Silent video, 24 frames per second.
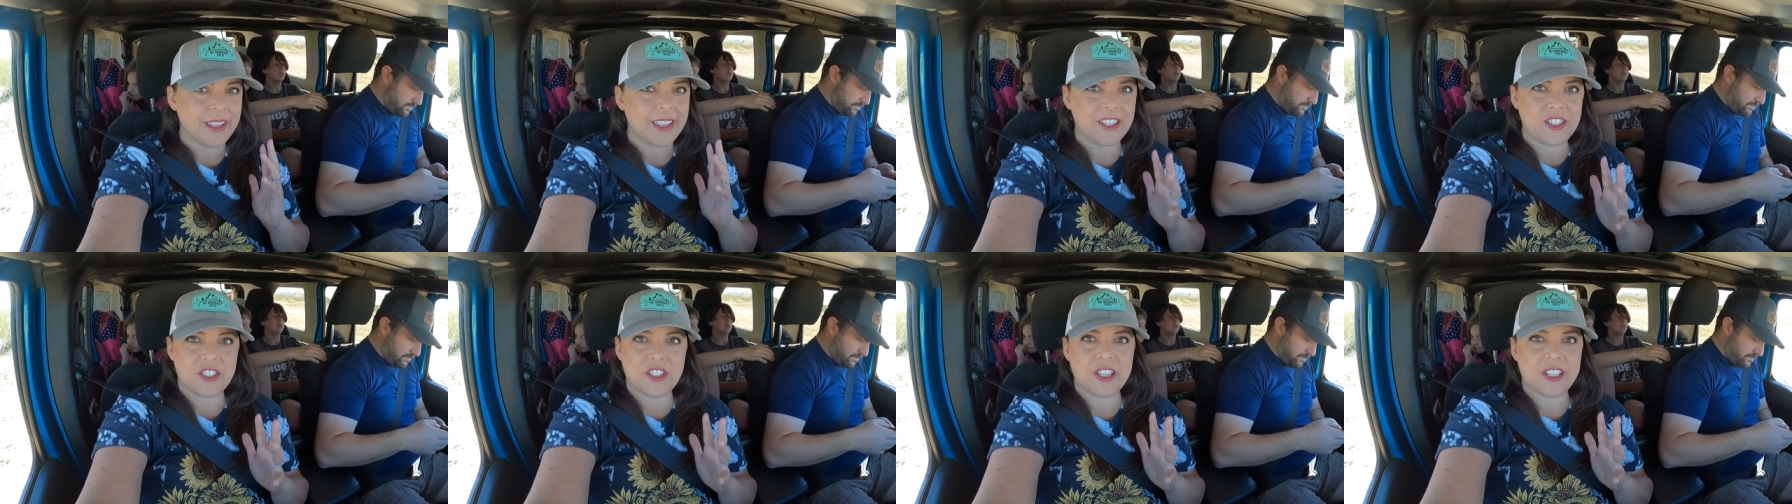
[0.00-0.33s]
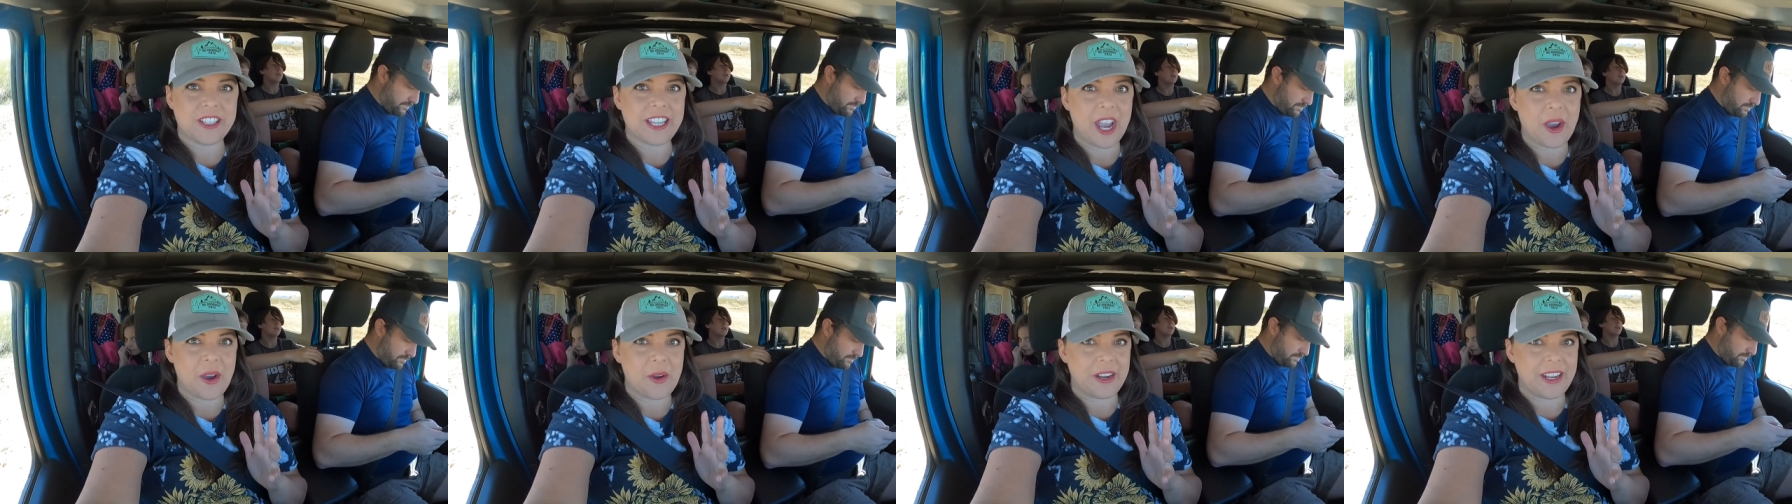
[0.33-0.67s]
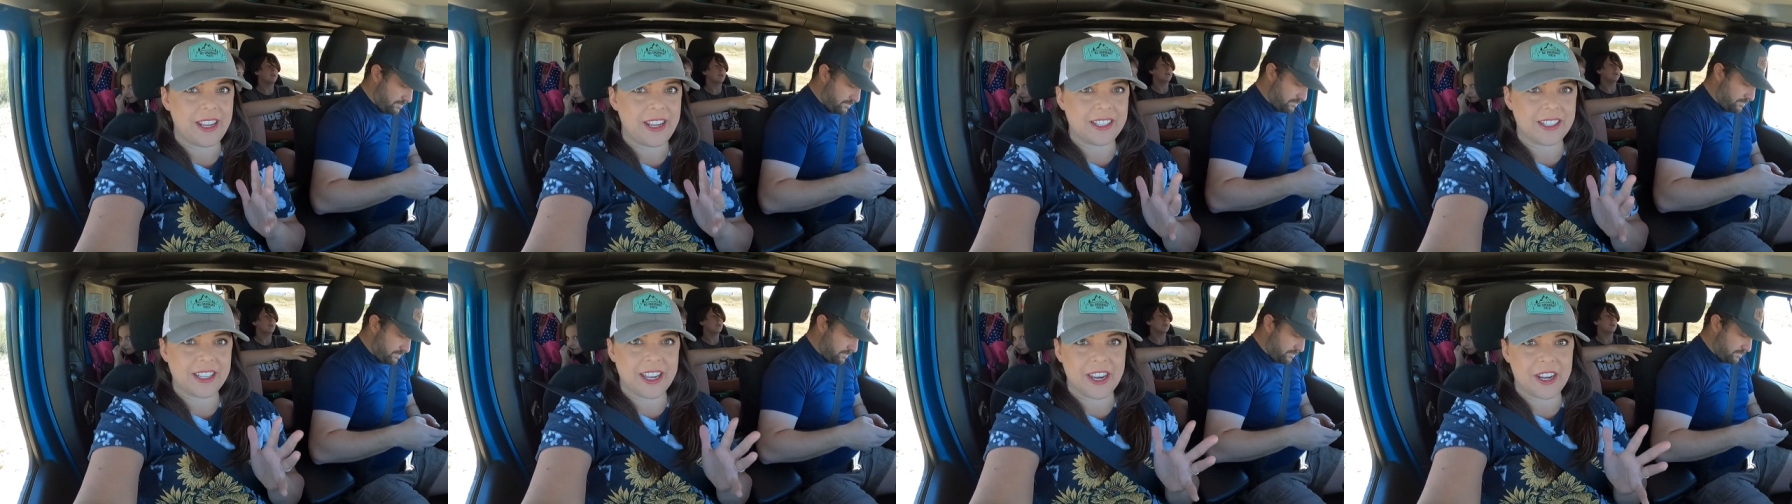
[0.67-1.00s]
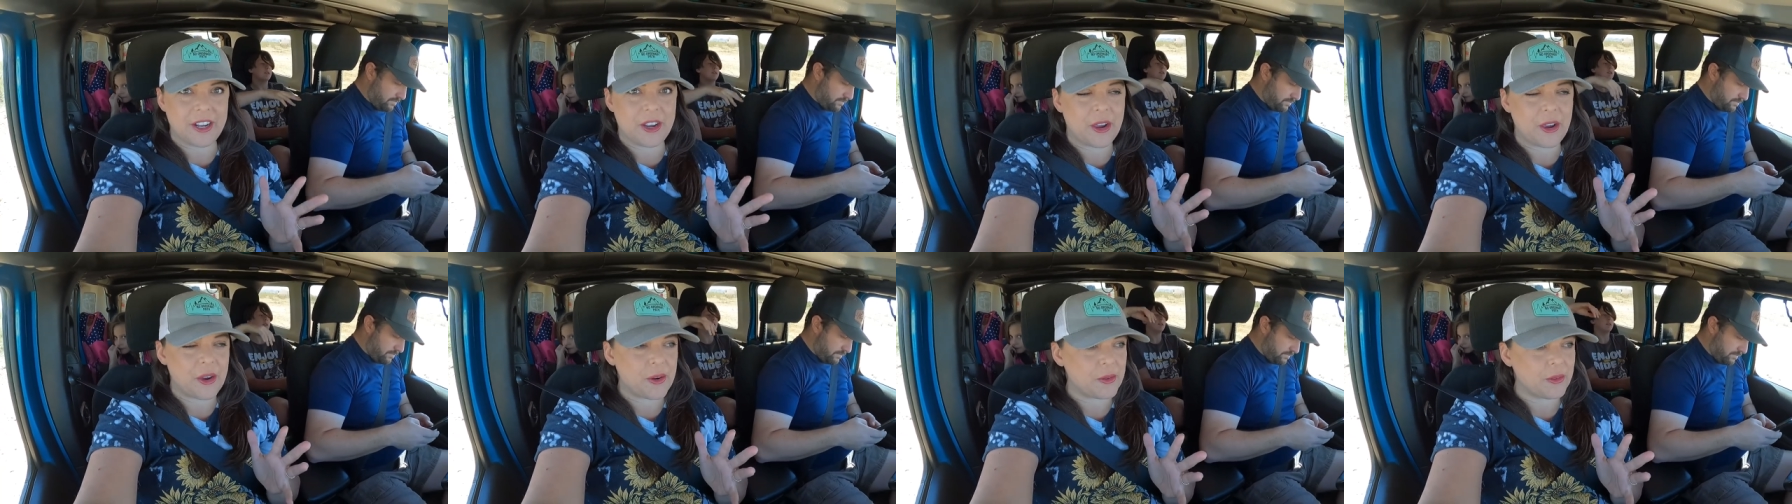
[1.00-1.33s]
it's just how it is,
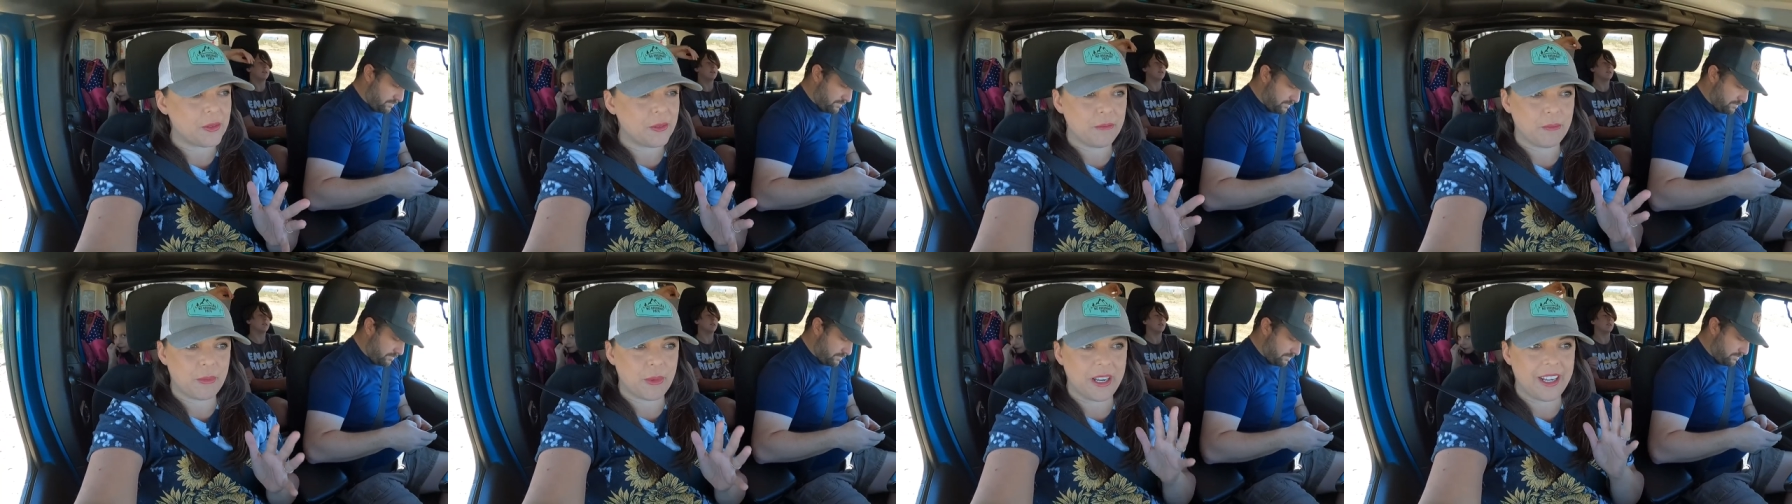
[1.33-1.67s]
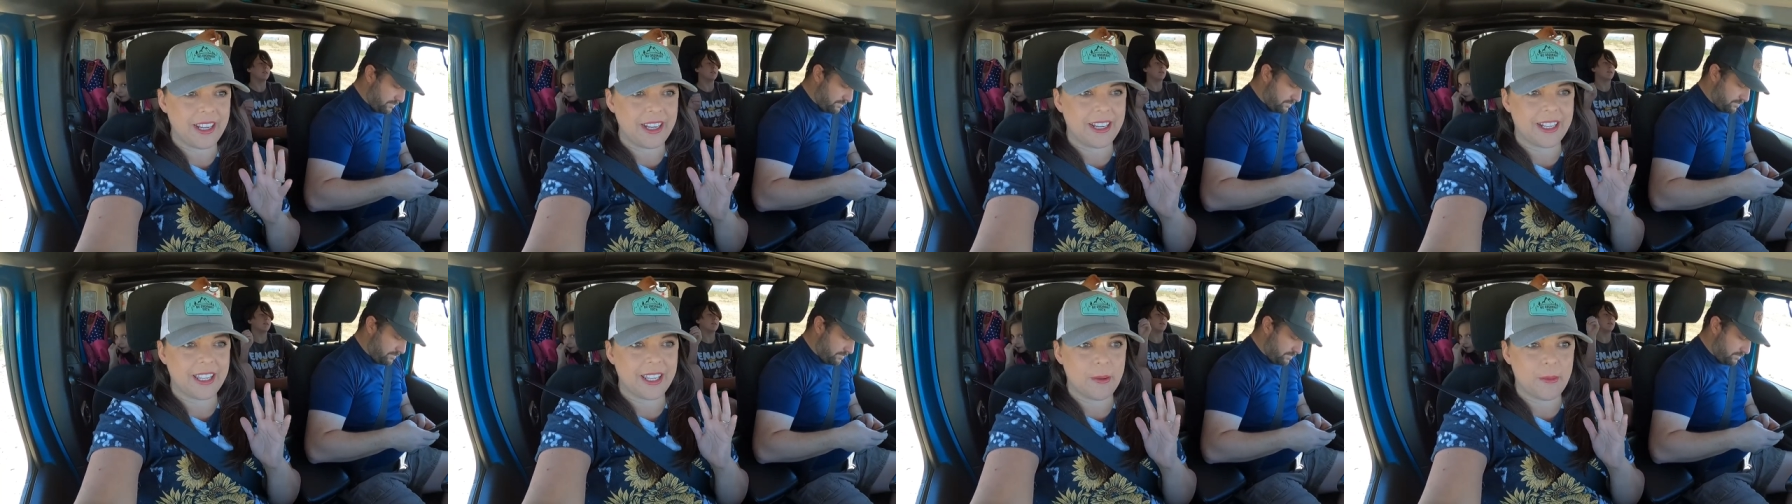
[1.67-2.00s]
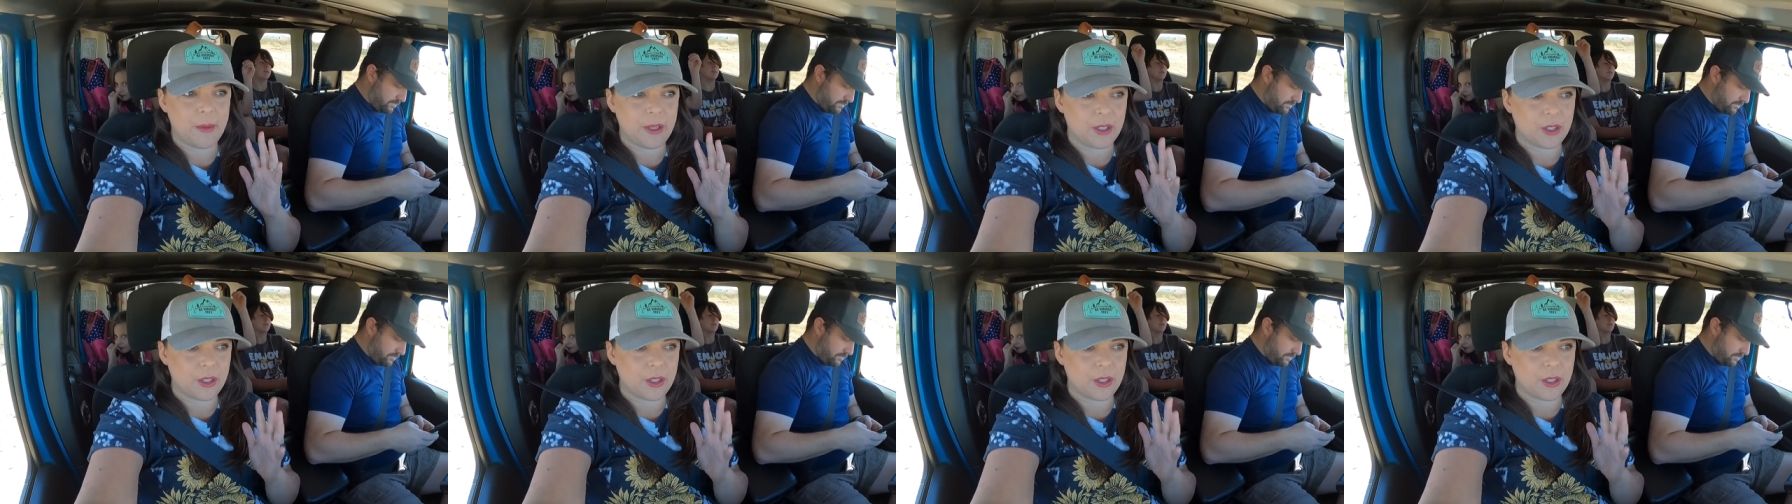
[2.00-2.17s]
I know, but it can